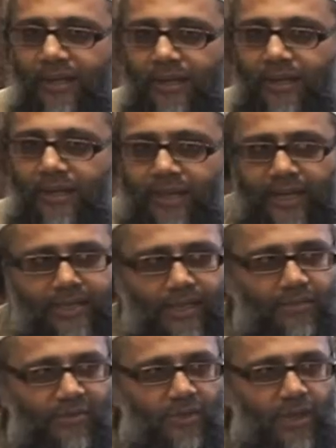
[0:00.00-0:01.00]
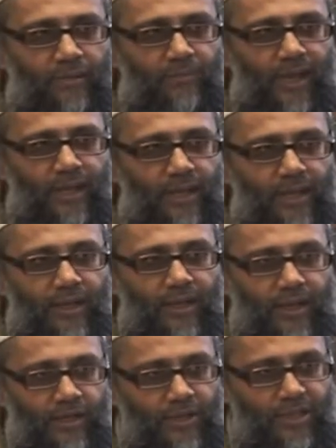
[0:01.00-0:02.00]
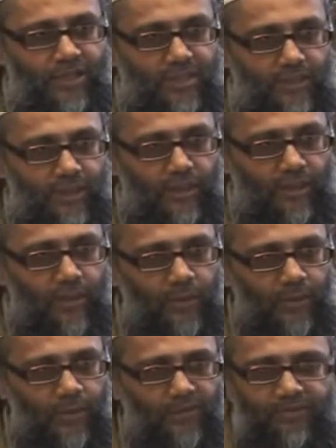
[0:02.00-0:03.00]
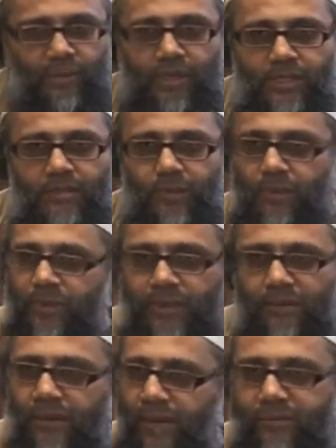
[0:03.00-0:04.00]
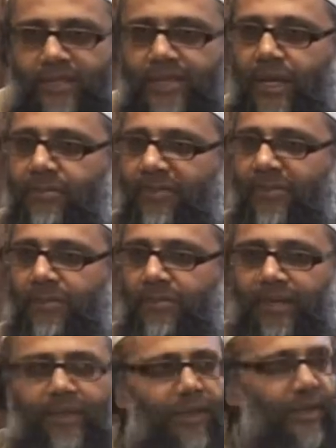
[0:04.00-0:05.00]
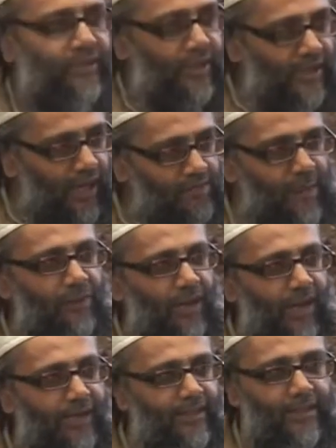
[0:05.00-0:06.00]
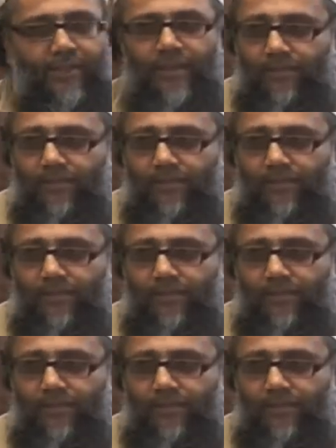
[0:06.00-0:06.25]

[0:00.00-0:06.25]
you know, next time if you come back, can you just lower your voice, but we don't like this type of khutbah. The young people liked it,